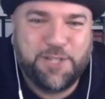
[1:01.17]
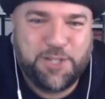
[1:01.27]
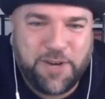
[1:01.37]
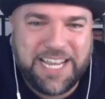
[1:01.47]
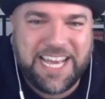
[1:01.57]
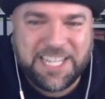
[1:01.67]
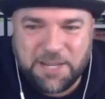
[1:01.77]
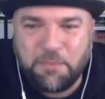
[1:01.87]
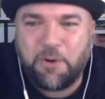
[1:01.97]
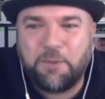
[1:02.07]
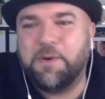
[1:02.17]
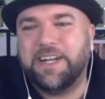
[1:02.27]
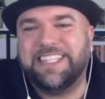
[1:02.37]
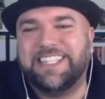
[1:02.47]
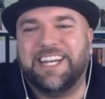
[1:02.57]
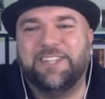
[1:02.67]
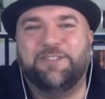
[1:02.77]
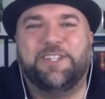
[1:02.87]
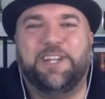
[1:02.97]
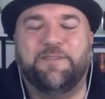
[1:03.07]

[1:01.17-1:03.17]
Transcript: Australia anymore, but I used to live.